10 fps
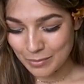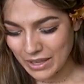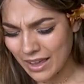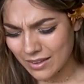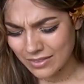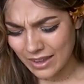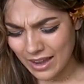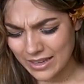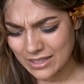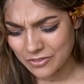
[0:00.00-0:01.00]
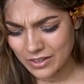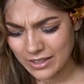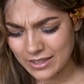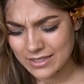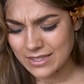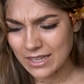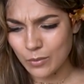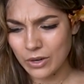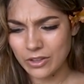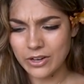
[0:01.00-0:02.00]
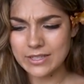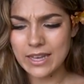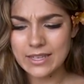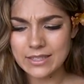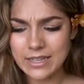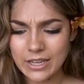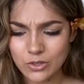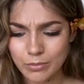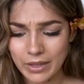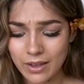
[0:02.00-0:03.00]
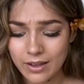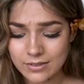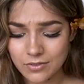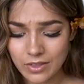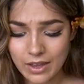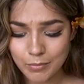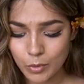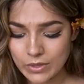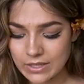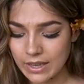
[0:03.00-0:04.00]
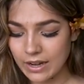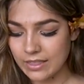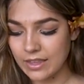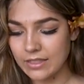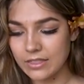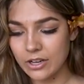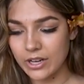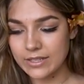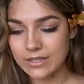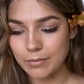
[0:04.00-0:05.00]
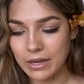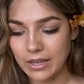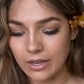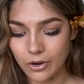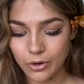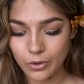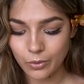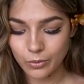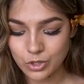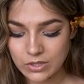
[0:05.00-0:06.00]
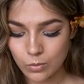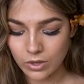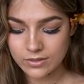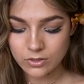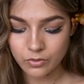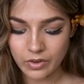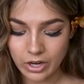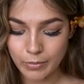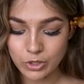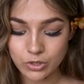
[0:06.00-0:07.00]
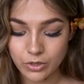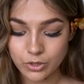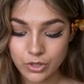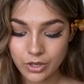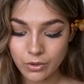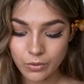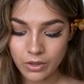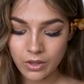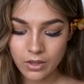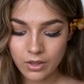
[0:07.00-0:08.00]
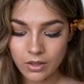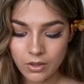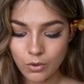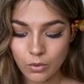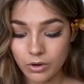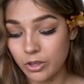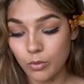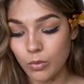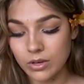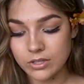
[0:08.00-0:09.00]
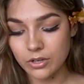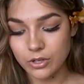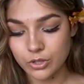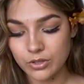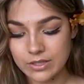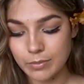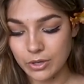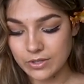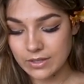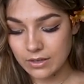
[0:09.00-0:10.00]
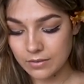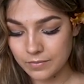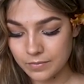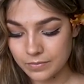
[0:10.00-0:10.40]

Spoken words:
yeah, I definitely see where there is a hesitation because of that. But once again, I think that there is somebody here who just wants to very much nurture you, or you want to nurture this person,